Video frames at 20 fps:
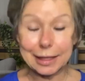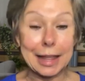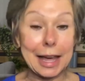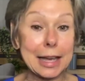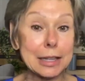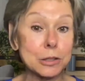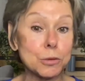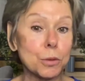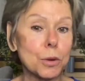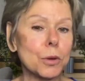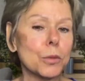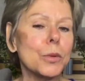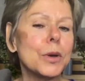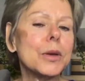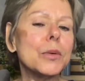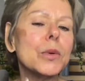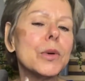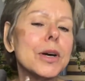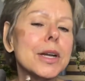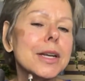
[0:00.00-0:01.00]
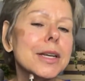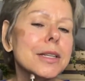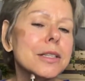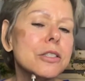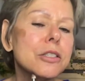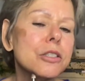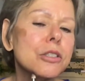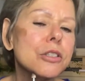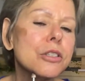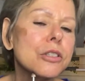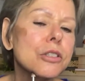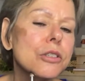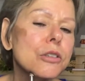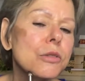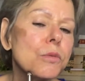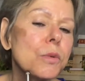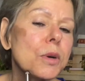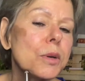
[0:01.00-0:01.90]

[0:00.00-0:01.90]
That's what we want it to do.